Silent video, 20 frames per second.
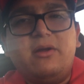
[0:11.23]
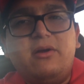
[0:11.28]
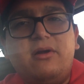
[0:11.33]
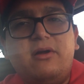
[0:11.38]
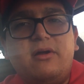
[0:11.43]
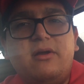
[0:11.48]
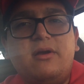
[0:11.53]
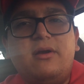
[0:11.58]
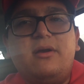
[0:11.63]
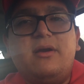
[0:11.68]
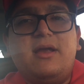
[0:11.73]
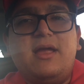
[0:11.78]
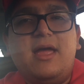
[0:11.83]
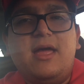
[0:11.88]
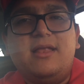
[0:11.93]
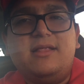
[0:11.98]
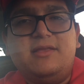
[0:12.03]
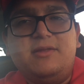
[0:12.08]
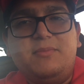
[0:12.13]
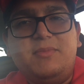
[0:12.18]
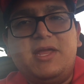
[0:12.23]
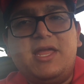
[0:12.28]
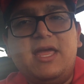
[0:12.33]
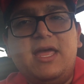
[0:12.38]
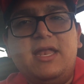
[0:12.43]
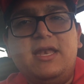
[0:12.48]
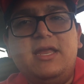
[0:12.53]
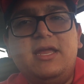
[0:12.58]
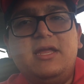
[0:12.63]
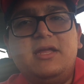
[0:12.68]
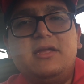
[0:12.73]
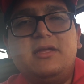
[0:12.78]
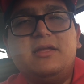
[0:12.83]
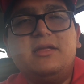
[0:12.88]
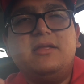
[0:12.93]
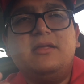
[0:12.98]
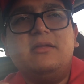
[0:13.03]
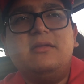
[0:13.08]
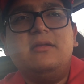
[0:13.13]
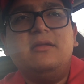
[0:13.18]
car at the mechanic.
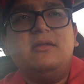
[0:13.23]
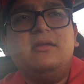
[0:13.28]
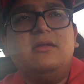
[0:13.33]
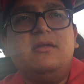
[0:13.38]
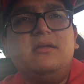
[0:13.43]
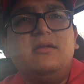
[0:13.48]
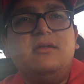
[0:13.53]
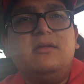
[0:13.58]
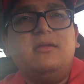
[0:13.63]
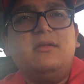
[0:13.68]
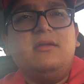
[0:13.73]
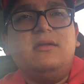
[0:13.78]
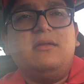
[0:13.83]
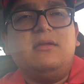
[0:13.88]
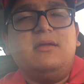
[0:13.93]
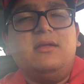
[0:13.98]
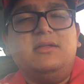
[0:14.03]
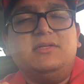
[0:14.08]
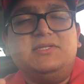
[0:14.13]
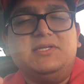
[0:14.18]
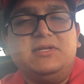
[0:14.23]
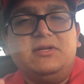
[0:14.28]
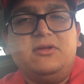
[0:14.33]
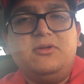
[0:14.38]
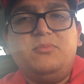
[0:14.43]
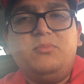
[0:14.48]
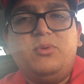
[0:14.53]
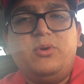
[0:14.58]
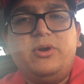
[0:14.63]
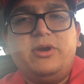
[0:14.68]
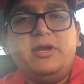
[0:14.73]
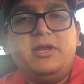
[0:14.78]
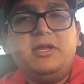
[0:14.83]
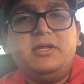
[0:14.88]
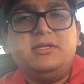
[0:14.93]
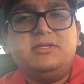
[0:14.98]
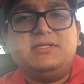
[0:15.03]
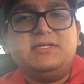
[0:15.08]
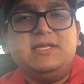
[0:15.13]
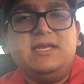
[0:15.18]
It's a good
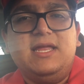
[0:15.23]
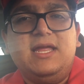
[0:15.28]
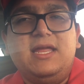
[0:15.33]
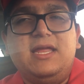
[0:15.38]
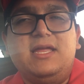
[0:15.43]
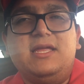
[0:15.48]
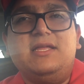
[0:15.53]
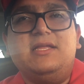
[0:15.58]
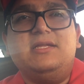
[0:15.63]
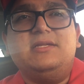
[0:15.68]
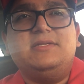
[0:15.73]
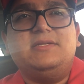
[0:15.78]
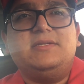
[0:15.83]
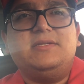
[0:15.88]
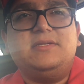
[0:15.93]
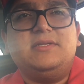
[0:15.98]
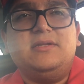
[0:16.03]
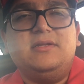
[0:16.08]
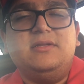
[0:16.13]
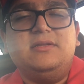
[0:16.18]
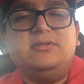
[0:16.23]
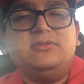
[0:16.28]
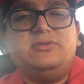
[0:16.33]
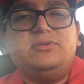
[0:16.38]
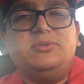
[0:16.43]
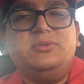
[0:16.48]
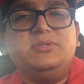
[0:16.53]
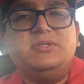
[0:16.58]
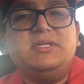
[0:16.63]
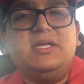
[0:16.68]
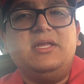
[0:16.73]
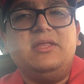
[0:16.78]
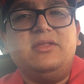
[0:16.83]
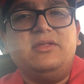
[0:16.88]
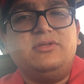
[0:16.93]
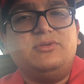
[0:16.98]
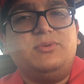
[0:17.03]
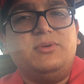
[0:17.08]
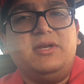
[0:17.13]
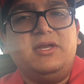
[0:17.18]
morning. Today is Tuesday,
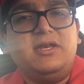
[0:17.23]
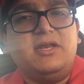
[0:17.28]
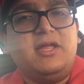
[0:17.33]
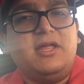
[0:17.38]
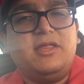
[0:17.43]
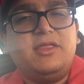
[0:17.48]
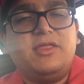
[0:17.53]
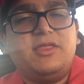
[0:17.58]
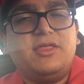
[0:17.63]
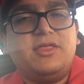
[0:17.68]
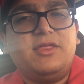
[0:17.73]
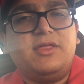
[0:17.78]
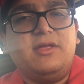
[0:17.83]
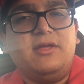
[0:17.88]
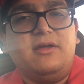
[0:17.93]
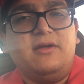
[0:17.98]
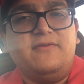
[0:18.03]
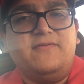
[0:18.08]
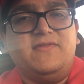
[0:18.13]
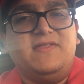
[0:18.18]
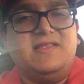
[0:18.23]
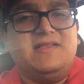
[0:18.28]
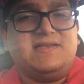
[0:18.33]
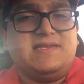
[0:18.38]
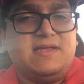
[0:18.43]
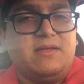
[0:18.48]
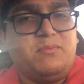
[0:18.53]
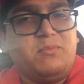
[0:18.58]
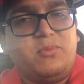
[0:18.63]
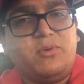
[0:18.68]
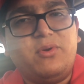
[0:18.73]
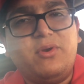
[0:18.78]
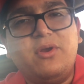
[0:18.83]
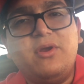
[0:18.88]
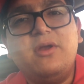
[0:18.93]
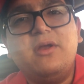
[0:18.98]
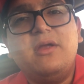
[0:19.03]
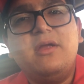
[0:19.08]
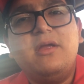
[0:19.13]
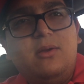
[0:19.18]
the 29th of December.
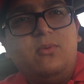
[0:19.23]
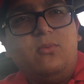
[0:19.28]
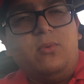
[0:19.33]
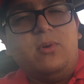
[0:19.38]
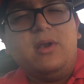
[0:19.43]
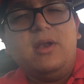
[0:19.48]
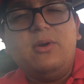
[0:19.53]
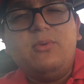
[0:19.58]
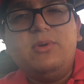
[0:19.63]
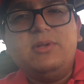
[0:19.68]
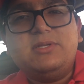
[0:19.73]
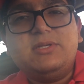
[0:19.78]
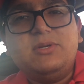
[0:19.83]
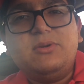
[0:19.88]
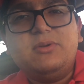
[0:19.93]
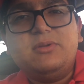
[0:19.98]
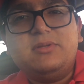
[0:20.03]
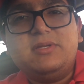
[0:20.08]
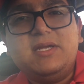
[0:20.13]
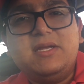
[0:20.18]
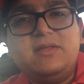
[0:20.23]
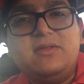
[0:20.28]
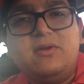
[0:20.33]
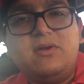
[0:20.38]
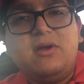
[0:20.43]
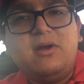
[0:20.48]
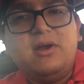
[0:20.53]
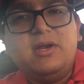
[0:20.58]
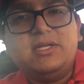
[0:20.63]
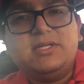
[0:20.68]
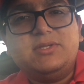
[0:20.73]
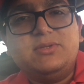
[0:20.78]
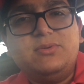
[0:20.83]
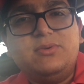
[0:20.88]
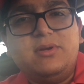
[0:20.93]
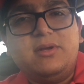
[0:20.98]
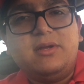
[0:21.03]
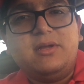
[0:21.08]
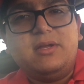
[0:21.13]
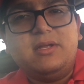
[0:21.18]
Well, I went to go take the car
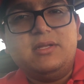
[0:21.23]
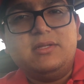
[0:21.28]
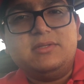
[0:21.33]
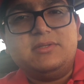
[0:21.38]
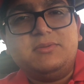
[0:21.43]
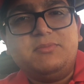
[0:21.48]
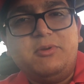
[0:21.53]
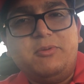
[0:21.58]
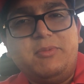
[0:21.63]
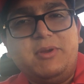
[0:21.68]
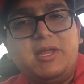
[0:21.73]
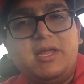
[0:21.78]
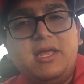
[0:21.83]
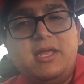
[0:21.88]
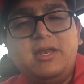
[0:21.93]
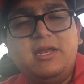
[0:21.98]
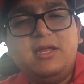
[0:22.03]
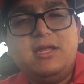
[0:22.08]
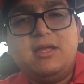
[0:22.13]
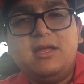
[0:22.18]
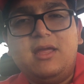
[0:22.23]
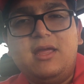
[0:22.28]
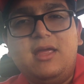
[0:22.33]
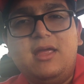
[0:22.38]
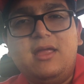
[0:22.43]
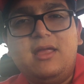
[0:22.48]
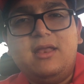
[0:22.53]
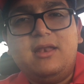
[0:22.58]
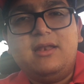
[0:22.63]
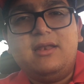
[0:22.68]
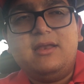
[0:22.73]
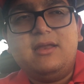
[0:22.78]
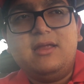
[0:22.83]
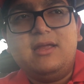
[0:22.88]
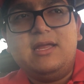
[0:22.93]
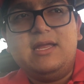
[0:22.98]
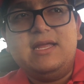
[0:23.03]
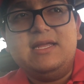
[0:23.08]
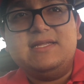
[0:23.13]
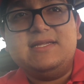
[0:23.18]
to my mechanic, and
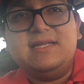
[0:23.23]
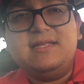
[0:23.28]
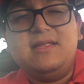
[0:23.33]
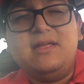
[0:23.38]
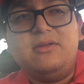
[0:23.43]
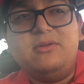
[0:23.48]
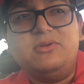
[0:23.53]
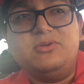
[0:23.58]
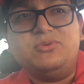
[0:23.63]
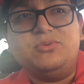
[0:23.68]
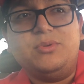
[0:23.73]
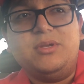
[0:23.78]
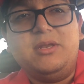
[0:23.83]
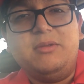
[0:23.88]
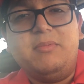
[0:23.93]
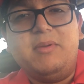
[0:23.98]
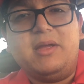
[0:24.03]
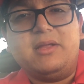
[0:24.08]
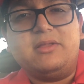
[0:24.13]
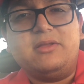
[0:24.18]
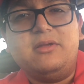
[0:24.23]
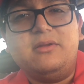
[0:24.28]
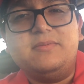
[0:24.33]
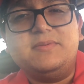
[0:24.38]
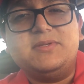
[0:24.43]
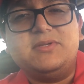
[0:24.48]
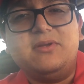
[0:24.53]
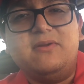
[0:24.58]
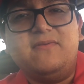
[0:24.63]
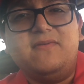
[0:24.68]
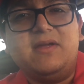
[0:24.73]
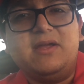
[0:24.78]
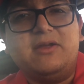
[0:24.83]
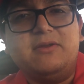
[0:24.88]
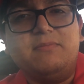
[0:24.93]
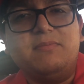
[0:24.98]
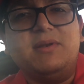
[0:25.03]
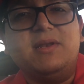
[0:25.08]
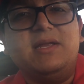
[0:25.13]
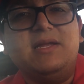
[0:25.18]
he said that he was really backed up, so if I
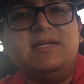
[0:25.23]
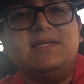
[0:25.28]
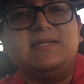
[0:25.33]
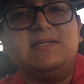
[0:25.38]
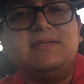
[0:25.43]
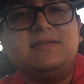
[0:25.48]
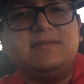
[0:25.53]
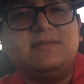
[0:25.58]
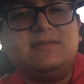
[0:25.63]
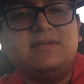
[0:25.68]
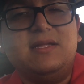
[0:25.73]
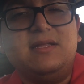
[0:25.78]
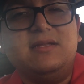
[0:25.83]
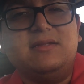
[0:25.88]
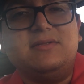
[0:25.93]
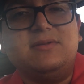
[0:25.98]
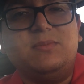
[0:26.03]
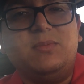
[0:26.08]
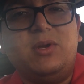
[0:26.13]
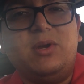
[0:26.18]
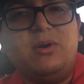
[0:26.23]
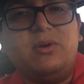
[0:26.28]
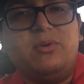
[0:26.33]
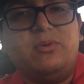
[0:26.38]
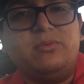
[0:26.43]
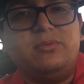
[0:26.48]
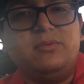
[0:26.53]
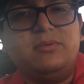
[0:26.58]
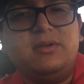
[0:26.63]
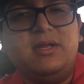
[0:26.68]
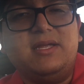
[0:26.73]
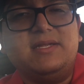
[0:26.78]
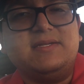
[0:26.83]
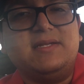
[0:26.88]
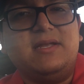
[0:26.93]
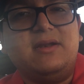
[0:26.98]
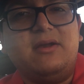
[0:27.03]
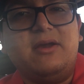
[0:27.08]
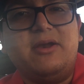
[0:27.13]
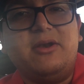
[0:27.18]
could please send it tomorrow. I
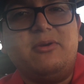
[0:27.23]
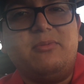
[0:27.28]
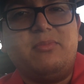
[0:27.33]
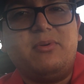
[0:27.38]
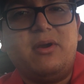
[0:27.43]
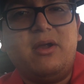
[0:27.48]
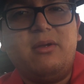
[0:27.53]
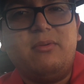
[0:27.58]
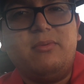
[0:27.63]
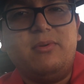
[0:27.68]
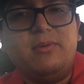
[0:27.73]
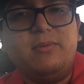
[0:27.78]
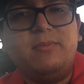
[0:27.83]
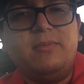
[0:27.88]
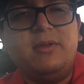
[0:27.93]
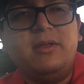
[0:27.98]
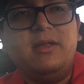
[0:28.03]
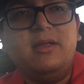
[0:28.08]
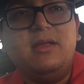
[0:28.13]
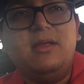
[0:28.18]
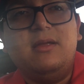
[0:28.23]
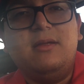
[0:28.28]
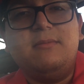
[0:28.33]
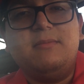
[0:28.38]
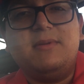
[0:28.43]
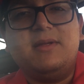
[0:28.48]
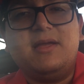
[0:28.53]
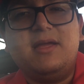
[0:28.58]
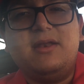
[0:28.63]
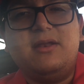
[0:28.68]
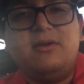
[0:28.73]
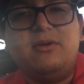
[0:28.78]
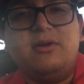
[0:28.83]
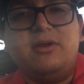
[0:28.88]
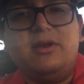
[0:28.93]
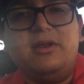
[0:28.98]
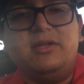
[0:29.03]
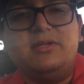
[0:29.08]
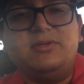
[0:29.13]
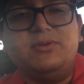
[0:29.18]
said, all right, no problem. Kind of
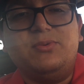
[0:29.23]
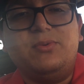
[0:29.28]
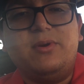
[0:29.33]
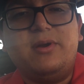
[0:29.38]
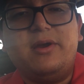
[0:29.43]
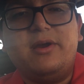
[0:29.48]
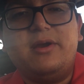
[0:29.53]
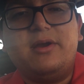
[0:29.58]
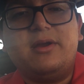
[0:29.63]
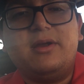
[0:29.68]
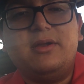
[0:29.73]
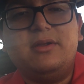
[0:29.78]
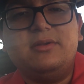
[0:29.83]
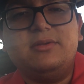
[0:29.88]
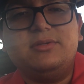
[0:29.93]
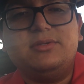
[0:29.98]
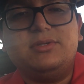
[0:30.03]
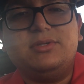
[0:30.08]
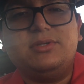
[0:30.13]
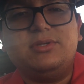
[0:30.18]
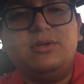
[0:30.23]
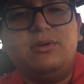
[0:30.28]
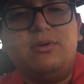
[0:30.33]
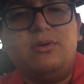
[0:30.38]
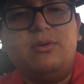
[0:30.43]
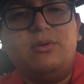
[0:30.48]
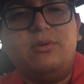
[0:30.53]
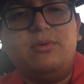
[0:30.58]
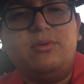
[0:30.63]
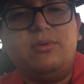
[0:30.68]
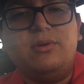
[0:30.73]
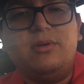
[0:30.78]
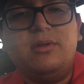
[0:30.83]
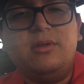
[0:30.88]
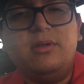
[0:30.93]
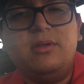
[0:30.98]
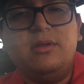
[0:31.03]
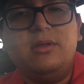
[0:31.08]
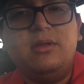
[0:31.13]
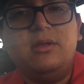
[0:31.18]
early to work, so
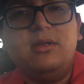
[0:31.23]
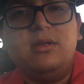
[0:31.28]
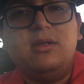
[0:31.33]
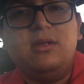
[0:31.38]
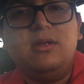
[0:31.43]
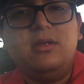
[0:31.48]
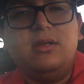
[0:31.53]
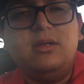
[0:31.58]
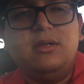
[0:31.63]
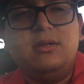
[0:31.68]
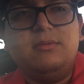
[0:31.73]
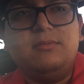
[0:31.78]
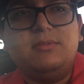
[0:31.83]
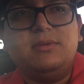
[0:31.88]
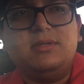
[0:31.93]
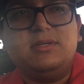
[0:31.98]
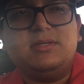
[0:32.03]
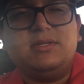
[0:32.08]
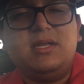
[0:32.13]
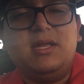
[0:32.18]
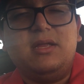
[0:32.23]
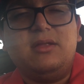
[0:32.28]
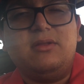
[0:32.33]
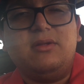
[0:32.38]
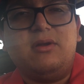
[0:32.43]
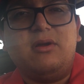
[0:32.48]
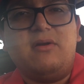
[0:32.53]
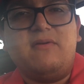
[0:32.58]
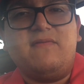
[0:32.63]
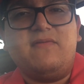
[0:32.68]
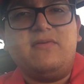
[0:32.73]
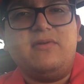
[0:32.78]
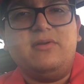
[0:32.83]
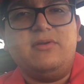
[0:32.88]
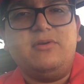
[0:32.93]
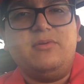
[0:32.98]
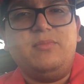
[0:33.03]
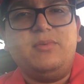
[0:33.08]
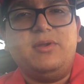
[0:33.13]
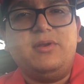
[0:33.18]
stay in the car for a
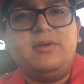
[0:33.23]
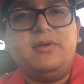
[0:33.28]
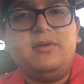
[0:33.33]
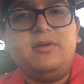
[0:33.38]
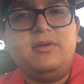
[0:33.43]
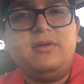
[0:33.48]
little bit.